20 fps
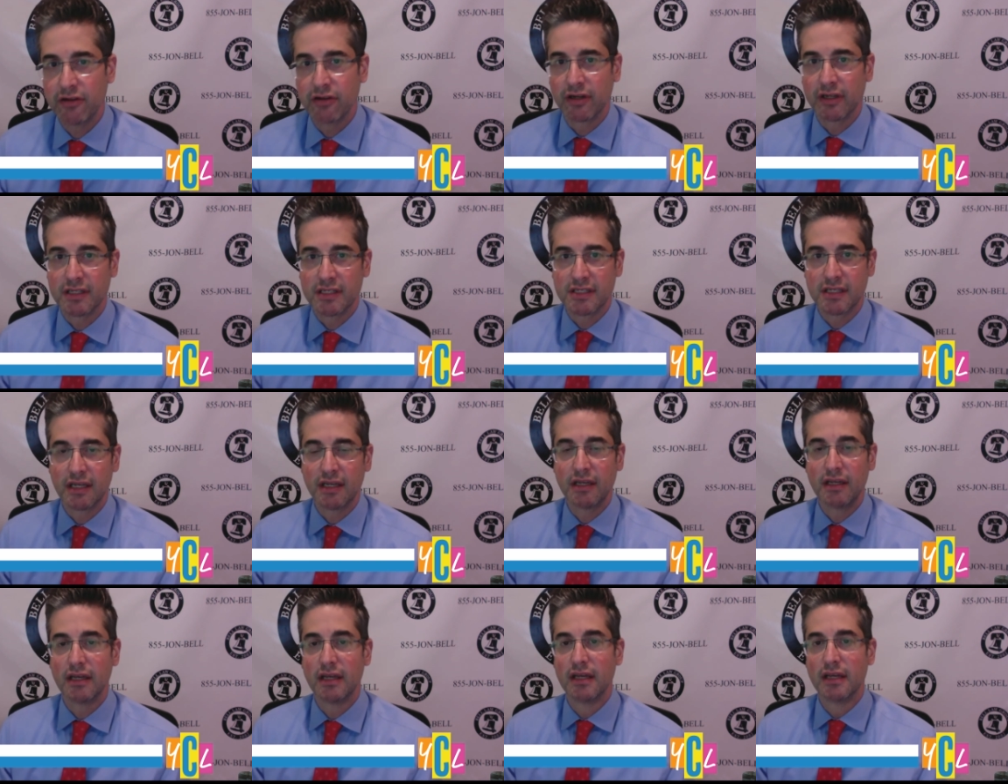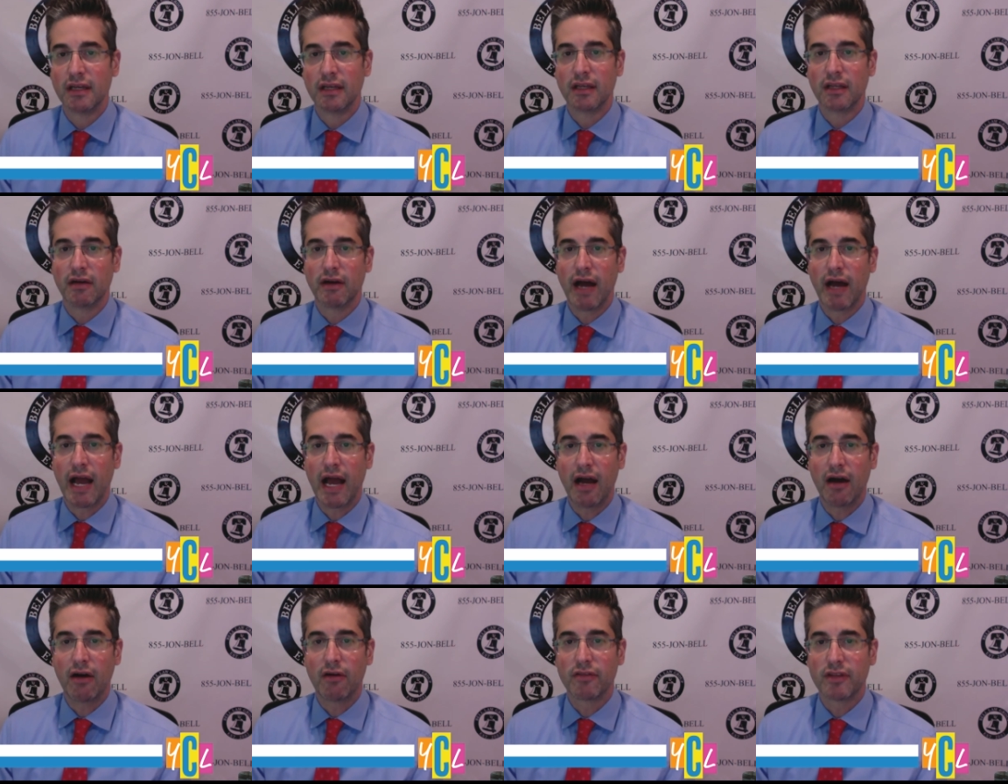You could see, you know,
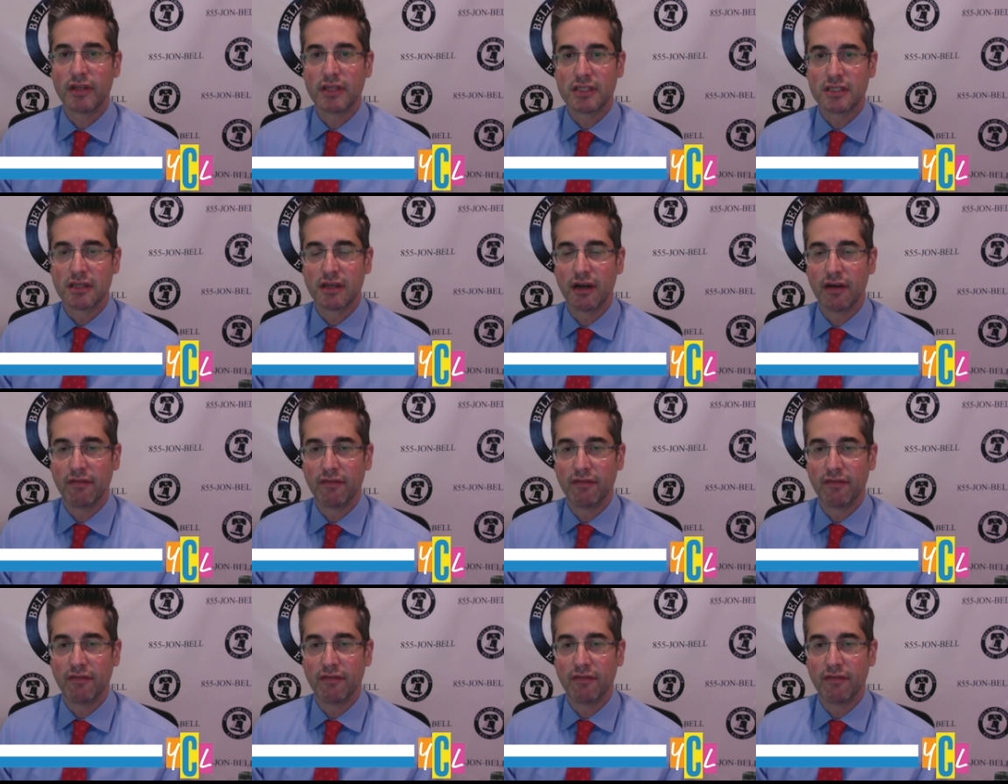how this